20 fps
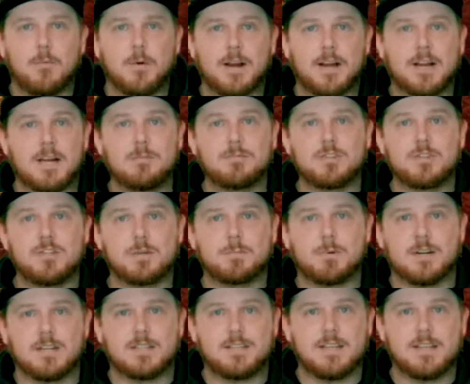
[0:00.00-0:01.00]
When it comes to this
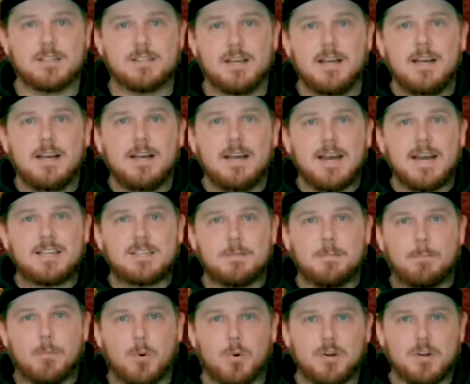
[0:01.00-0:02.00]
process, it's
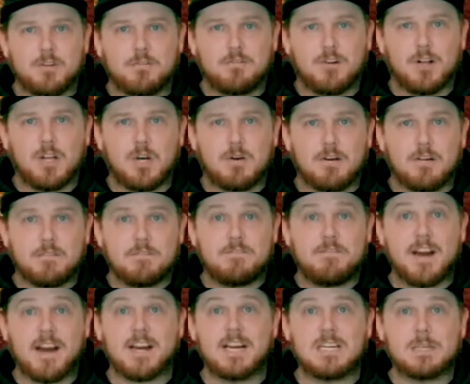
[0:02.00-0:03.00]
important to follow a
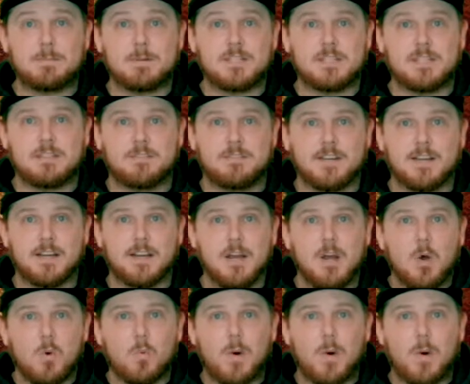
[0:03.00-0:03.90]
very specific